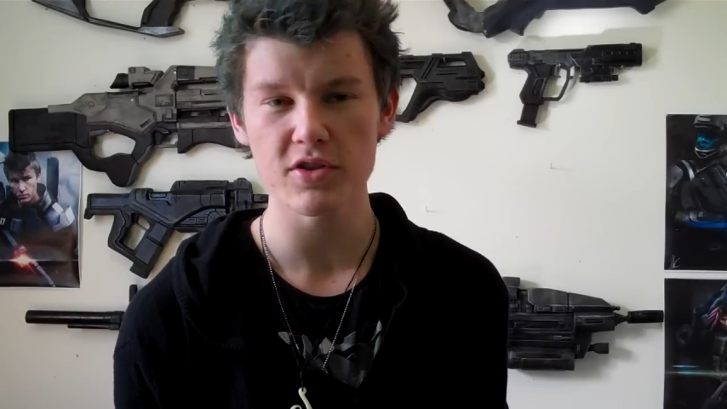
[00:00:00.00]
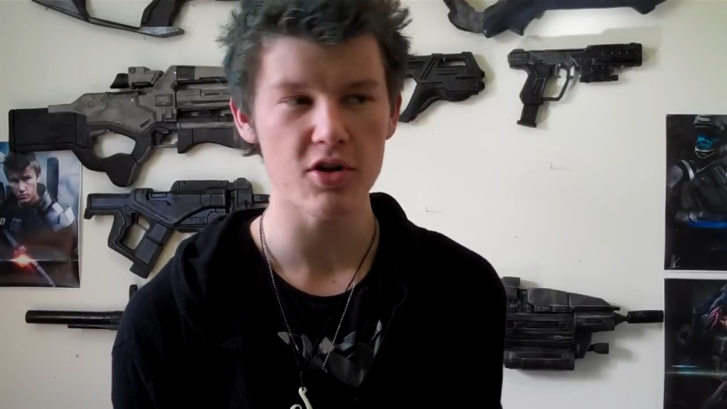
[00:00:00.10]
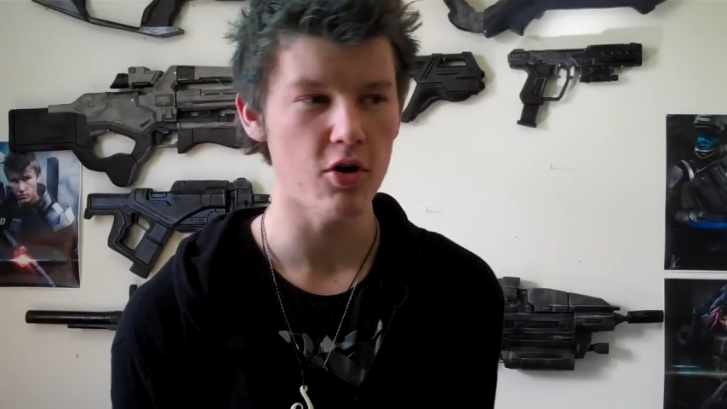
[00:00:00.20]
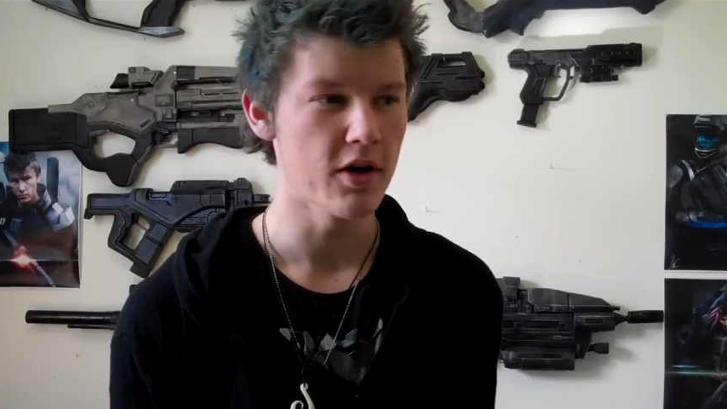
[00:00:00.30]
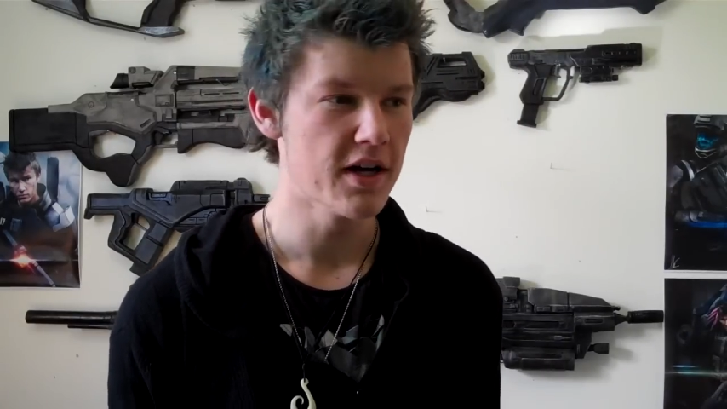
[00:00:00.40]

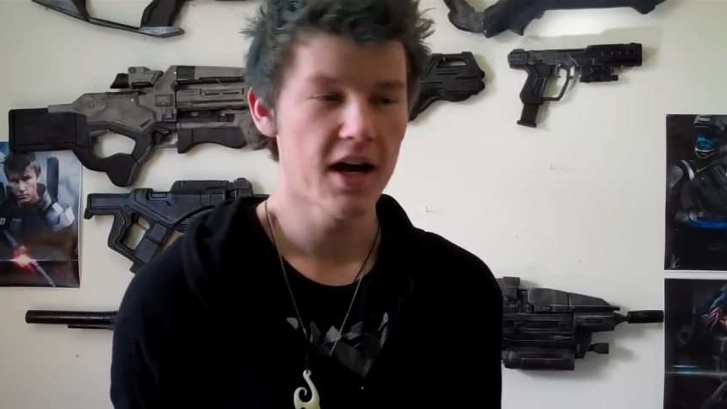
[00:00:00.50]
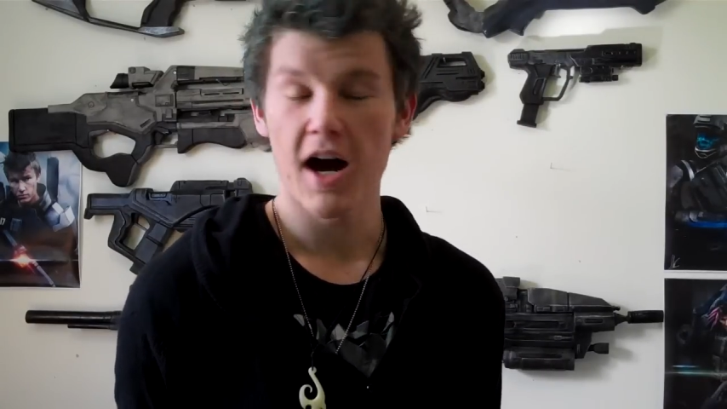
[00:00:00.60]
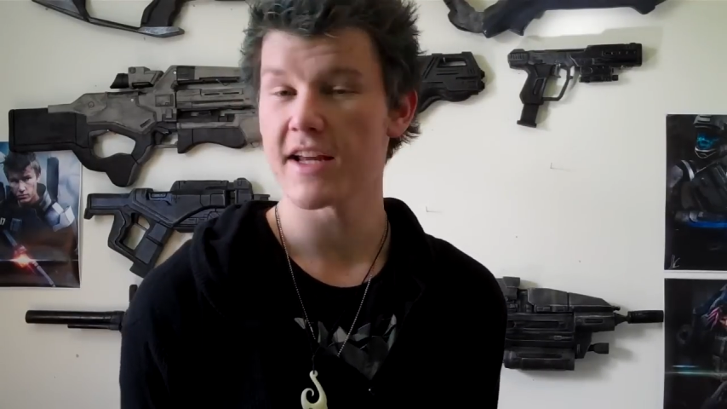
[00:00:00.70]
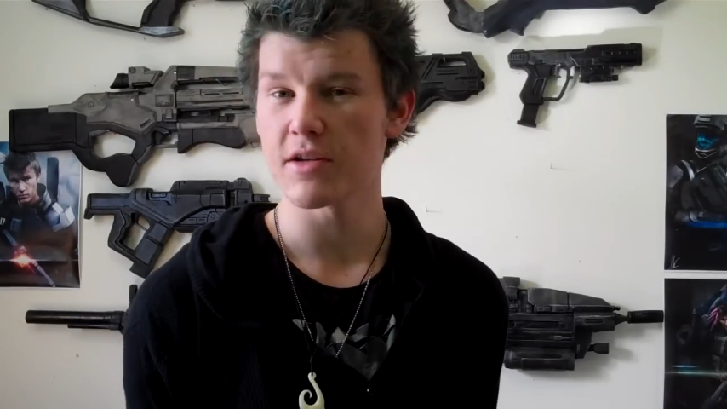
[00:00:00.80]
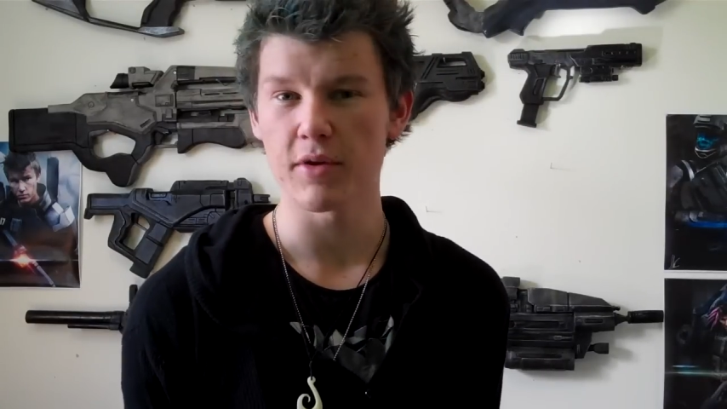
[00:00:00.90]
so
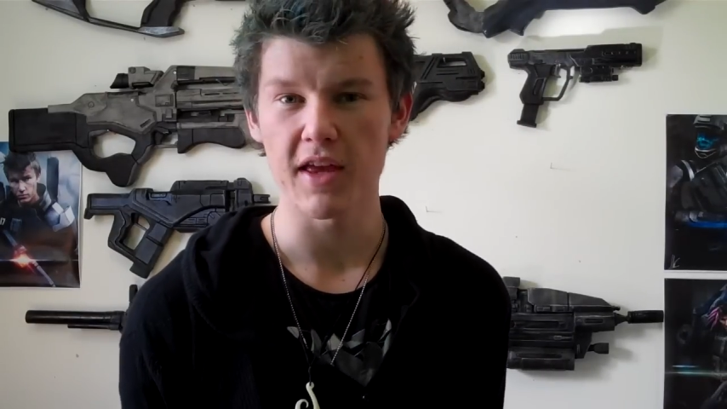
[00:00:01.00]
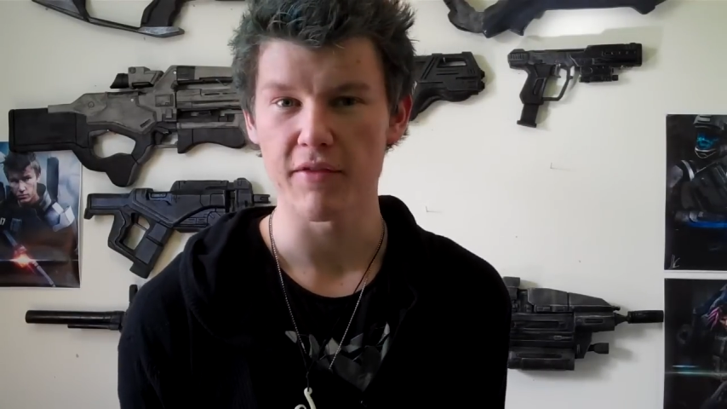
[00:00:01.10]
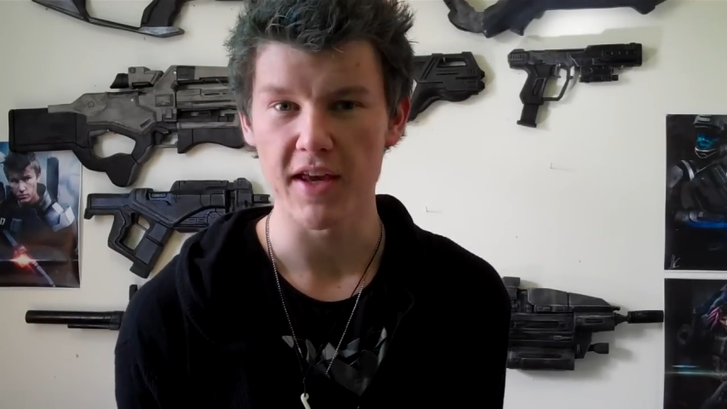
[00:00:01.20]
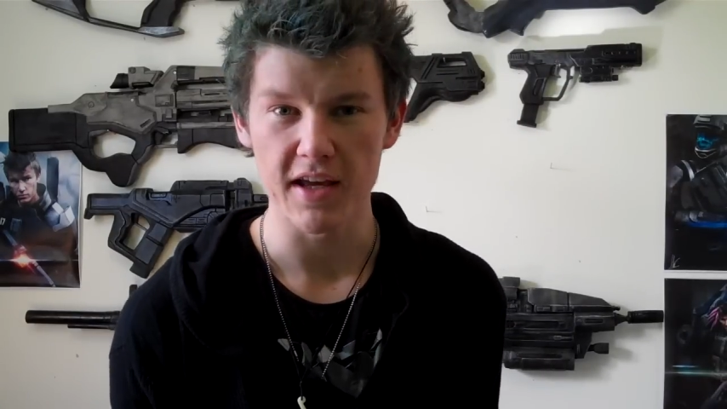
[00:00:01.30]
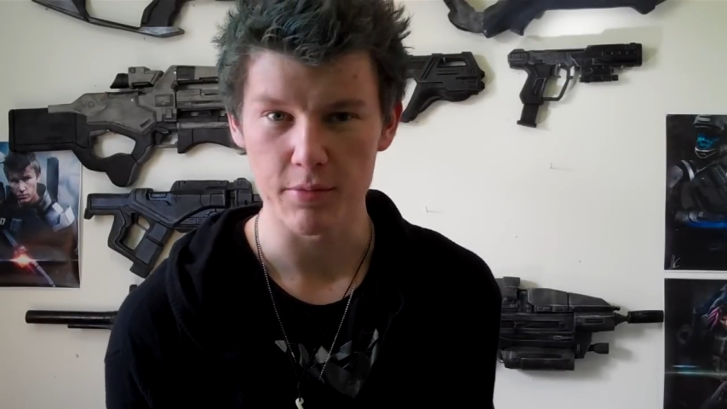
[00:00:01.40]
I didn't really
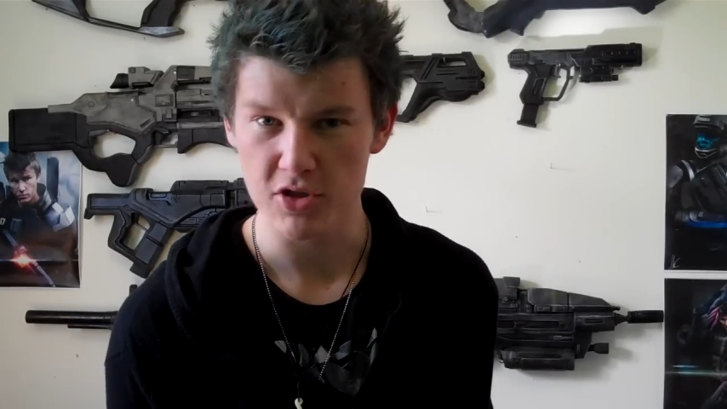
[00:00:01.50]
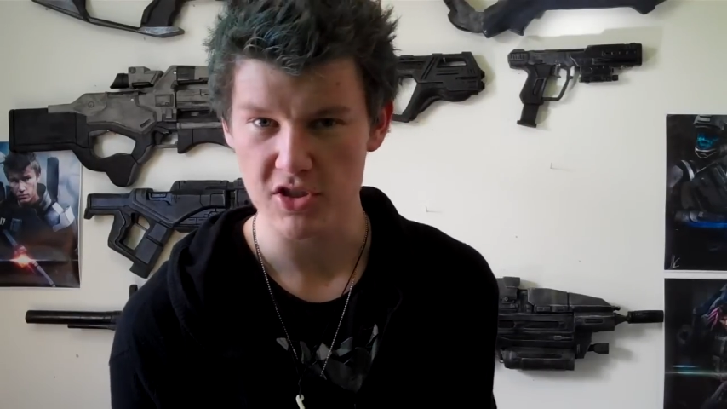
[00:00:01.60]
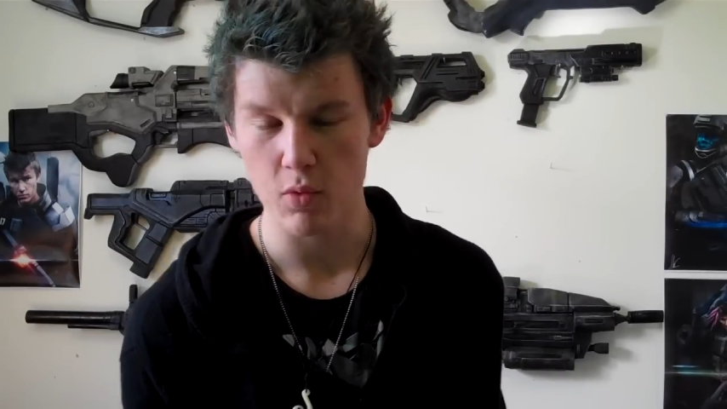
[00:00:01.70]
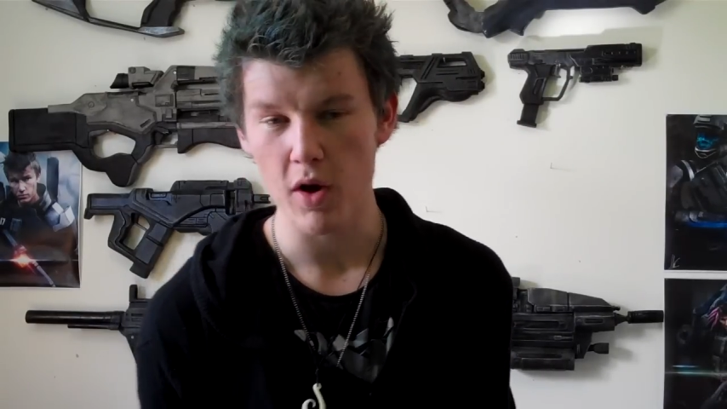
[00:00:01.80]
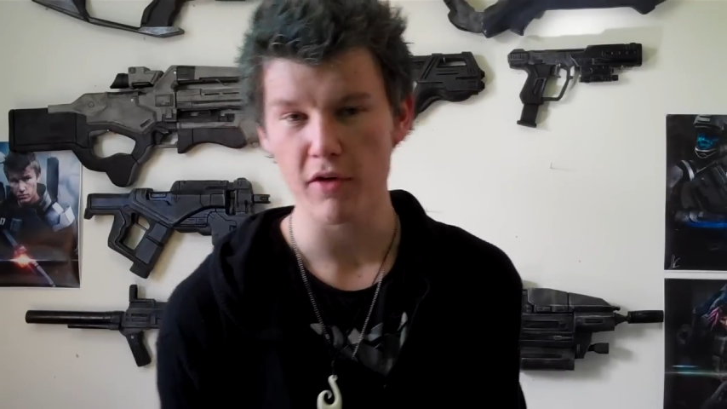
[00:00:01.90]
have any
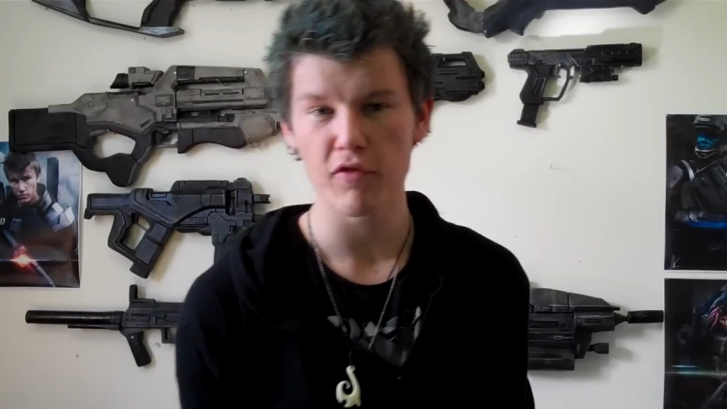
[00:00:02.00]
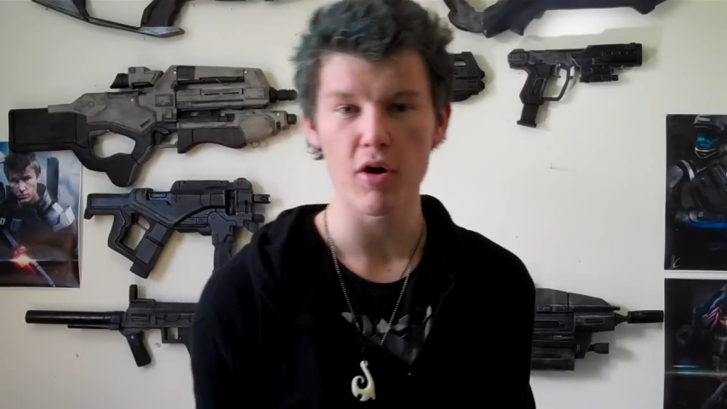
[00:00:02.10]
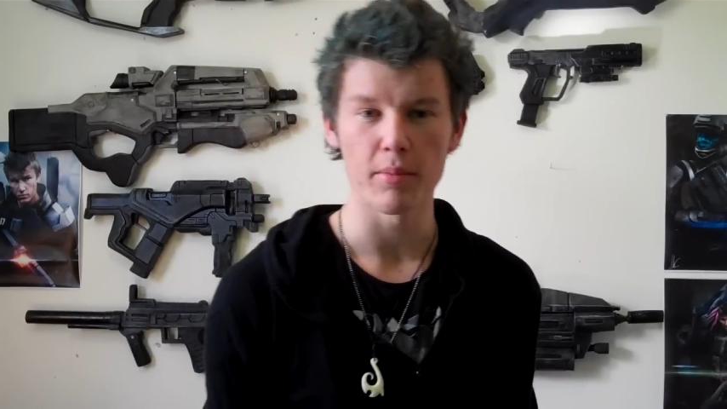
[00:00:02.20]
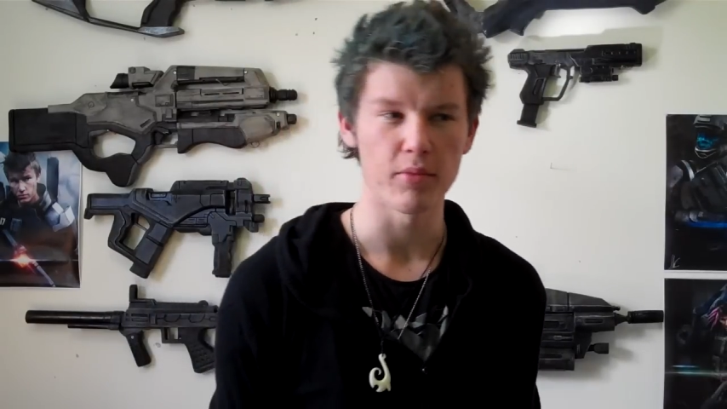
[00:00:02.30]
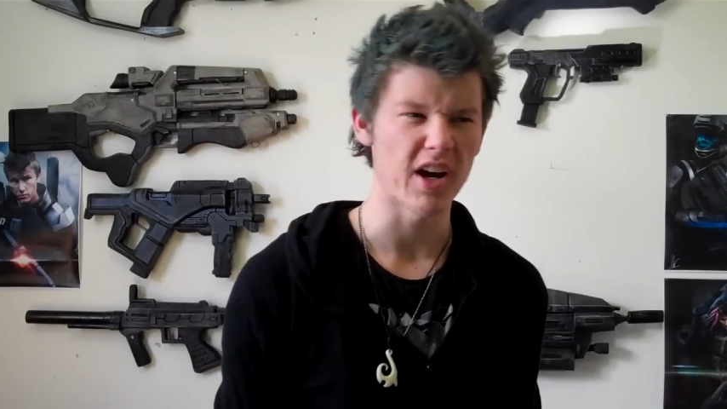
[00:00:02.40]
images to work from.